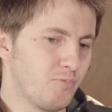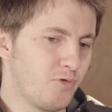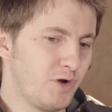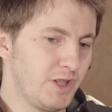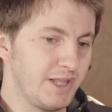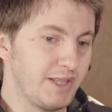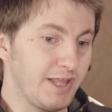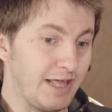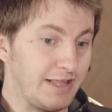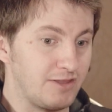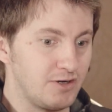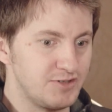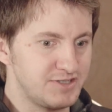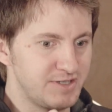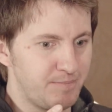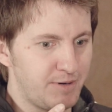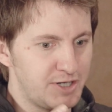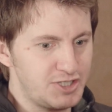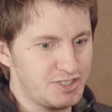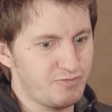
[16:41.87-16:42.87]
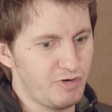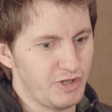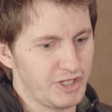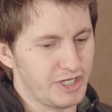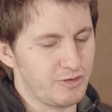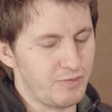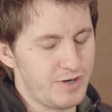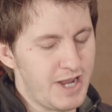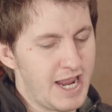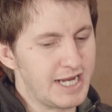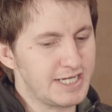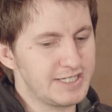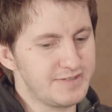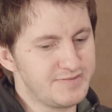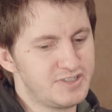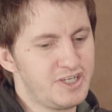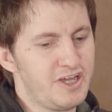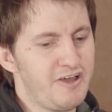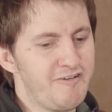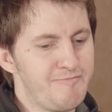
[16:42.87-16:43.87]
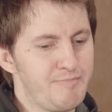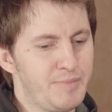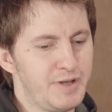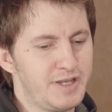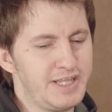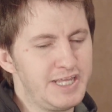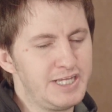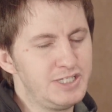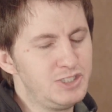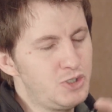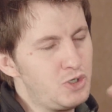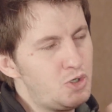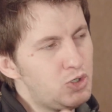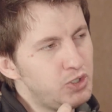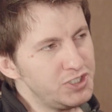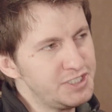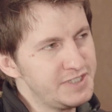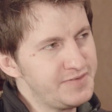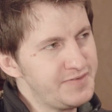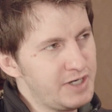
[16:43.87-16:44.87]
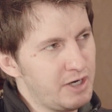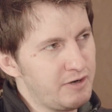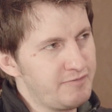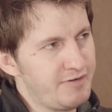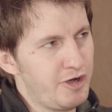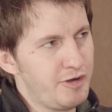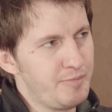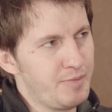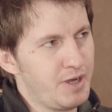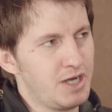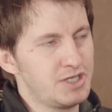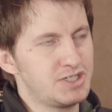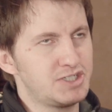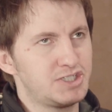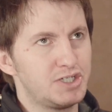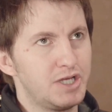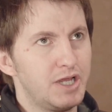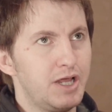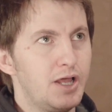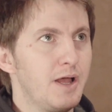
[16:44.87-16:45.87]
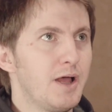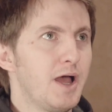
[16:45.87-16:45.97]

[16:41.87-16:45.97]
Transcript: really, like, there's a bunch of really good reactive stuff, but the internals of it are very much,